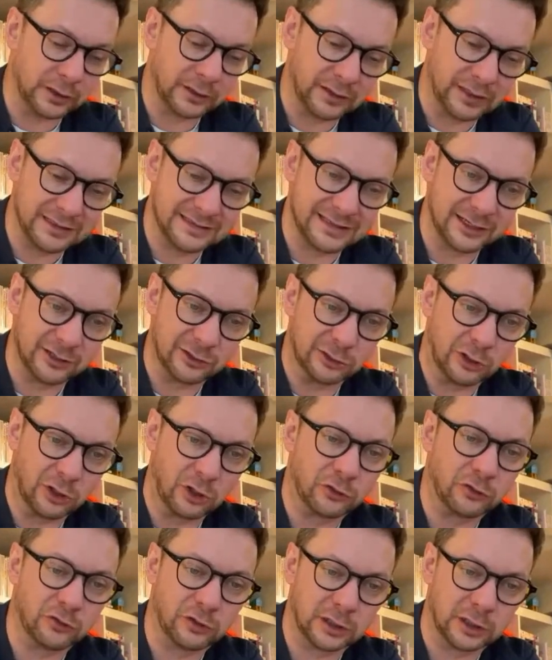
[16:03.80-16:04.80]
the internal
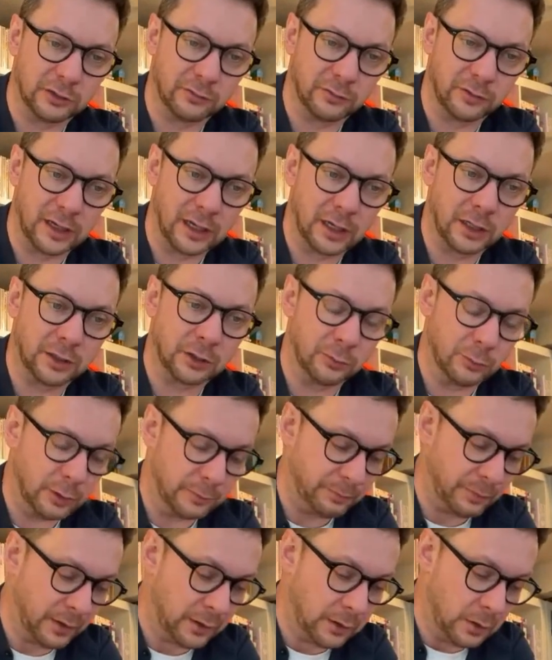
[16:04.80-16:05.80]
logic of an argument.
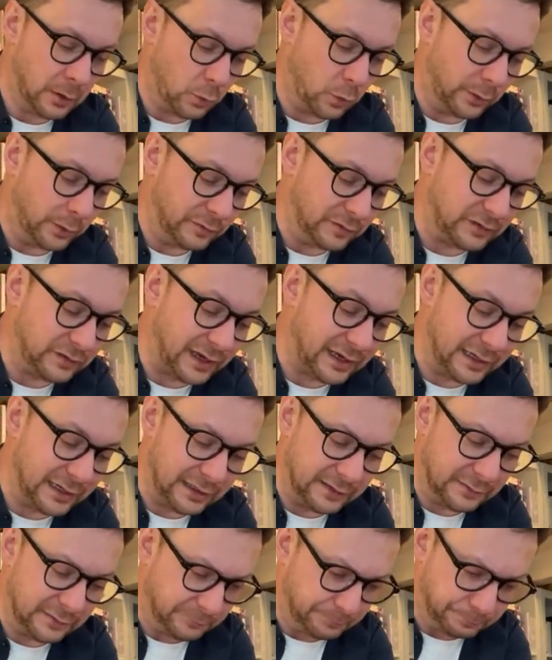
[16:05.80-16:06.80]
What I'm saying
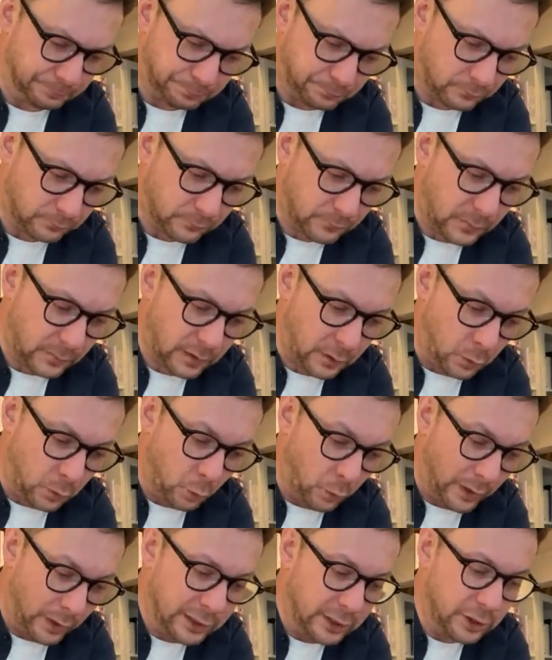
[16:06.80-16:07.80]
is,
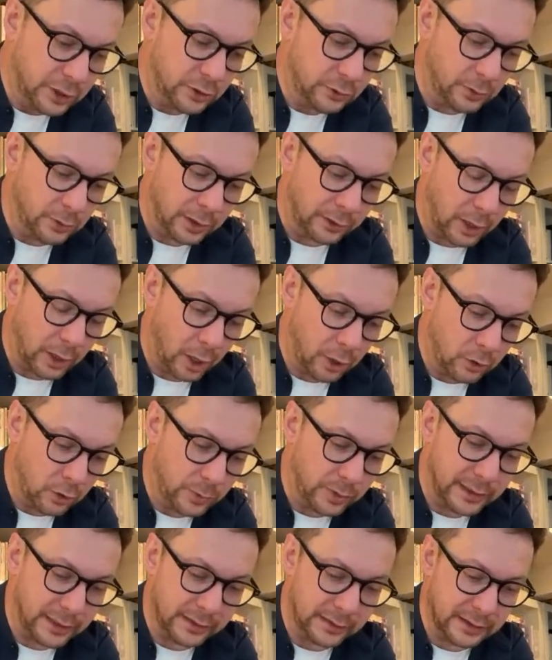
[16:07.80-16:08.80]
when you are
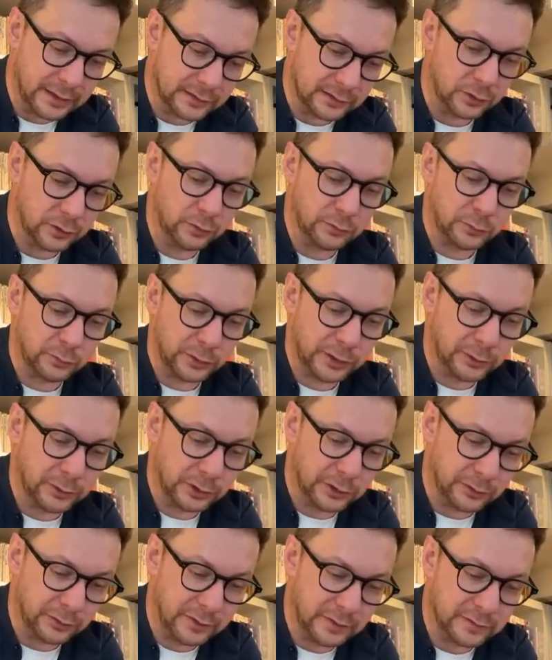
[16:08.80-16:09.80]
opening these loops, when you are
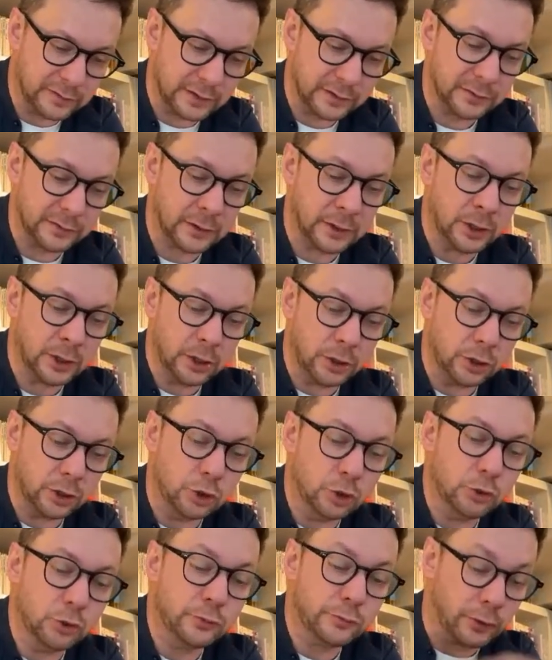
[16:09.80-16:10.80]
doing these things,
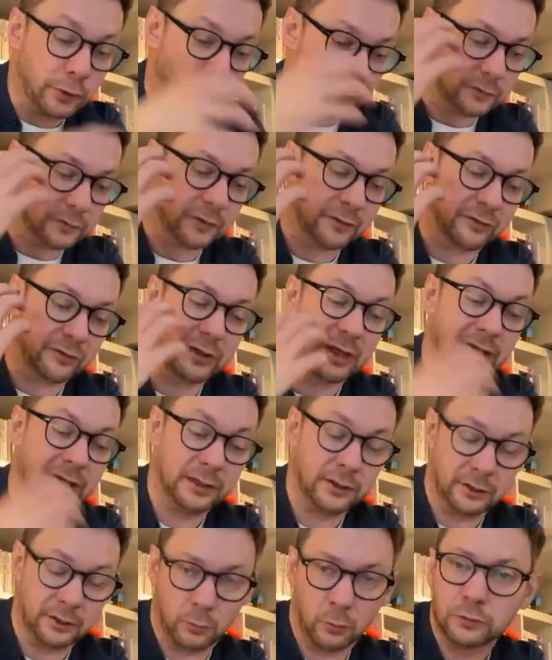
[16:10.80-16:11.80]
you've got to
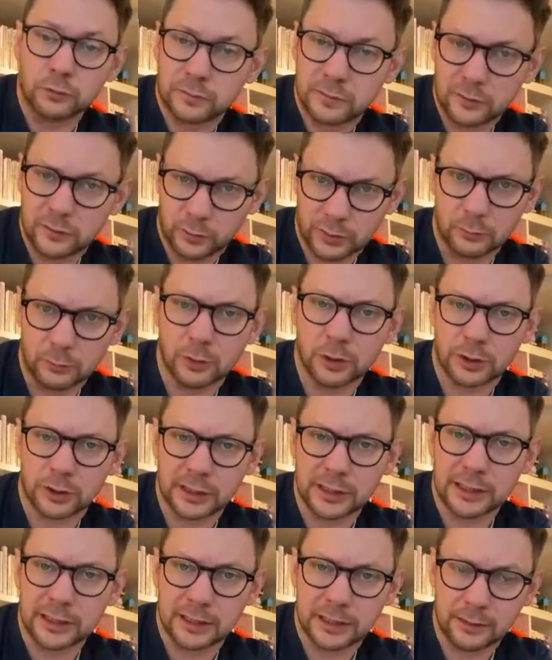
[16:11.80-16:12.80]
think. We'll still be working
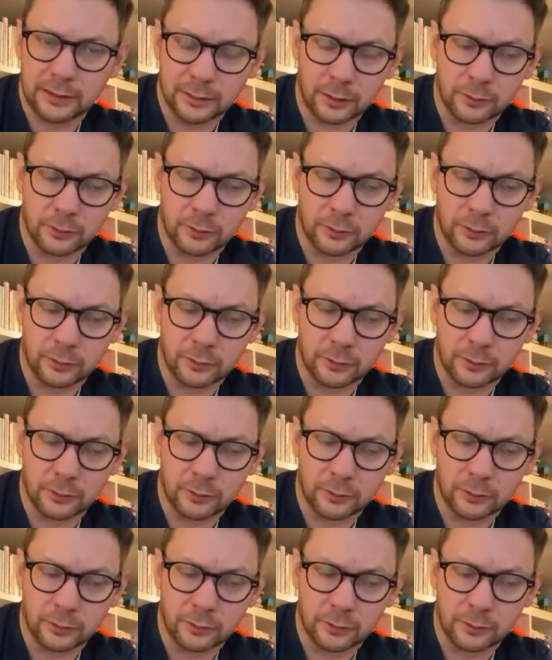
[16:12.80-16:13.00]
in the